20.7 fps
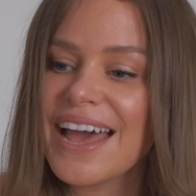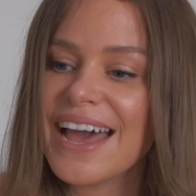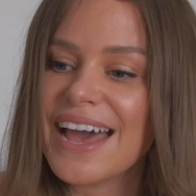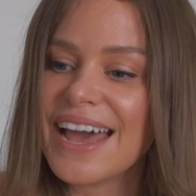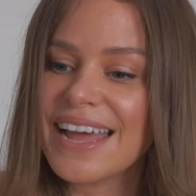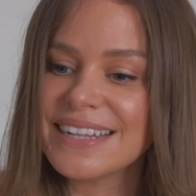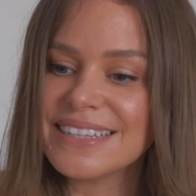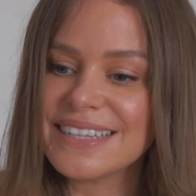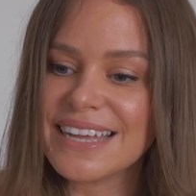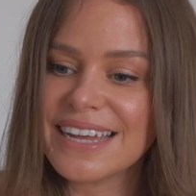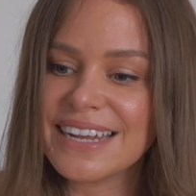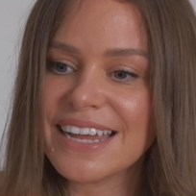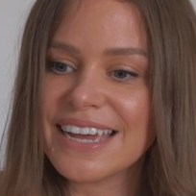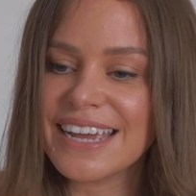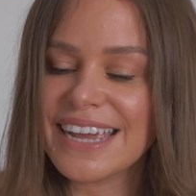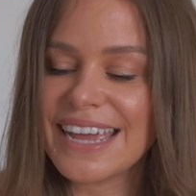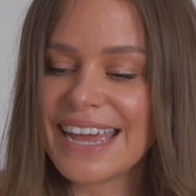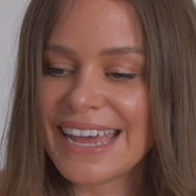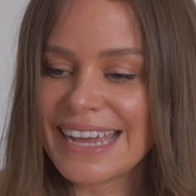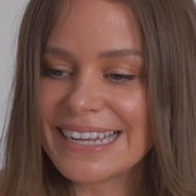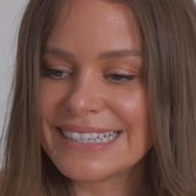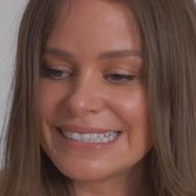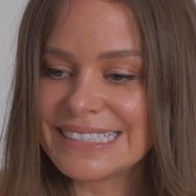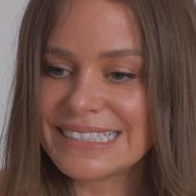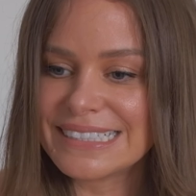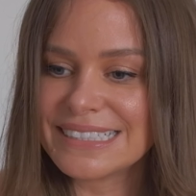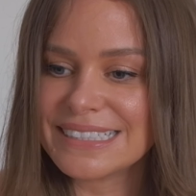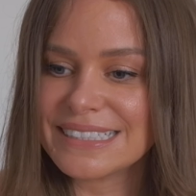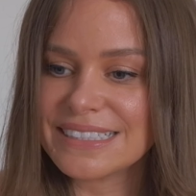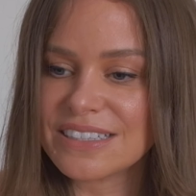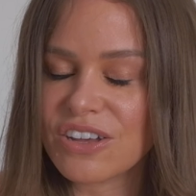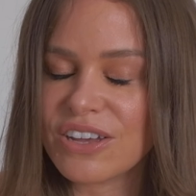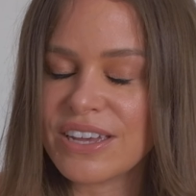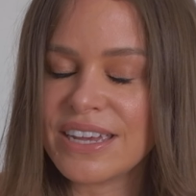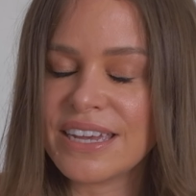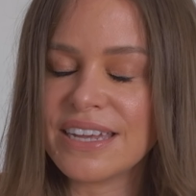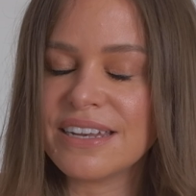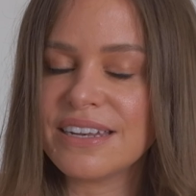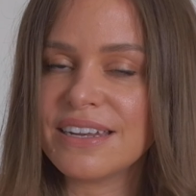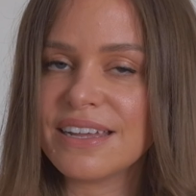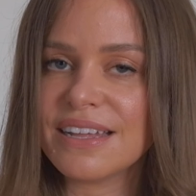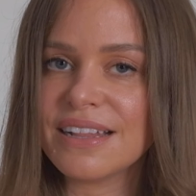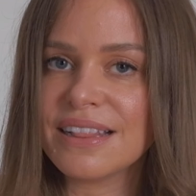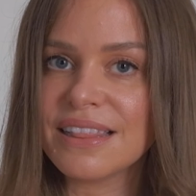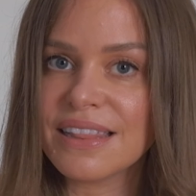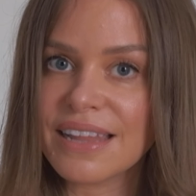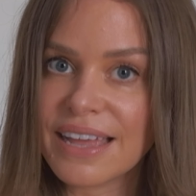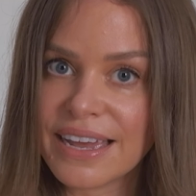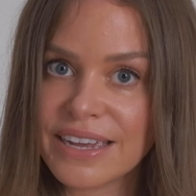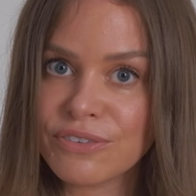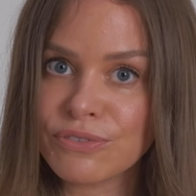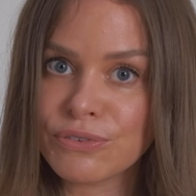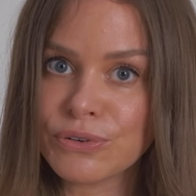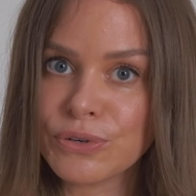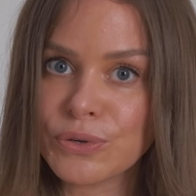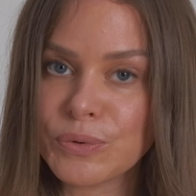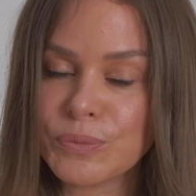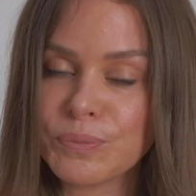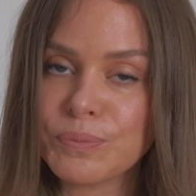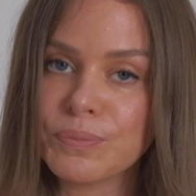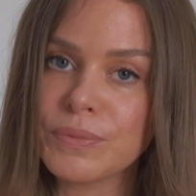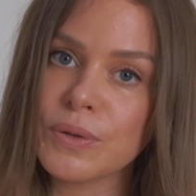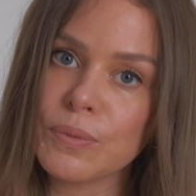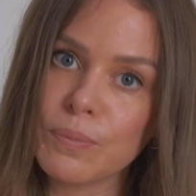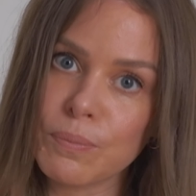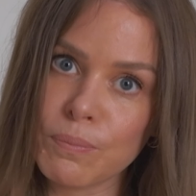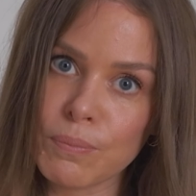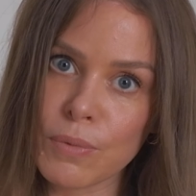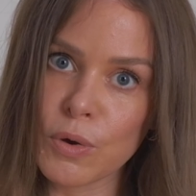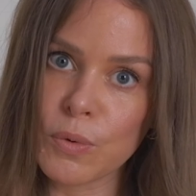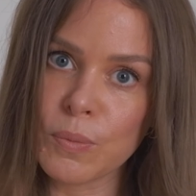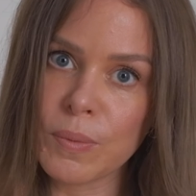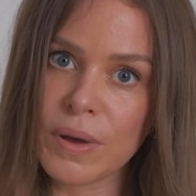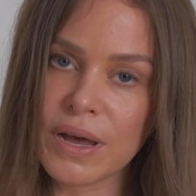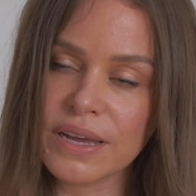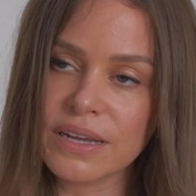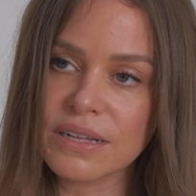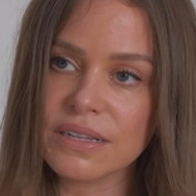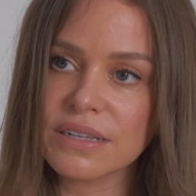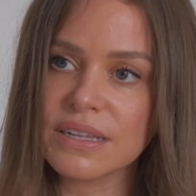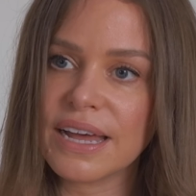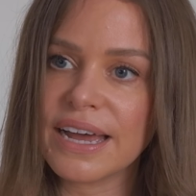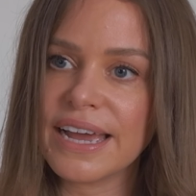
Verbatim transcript: and then I edit in Lightroom mobile.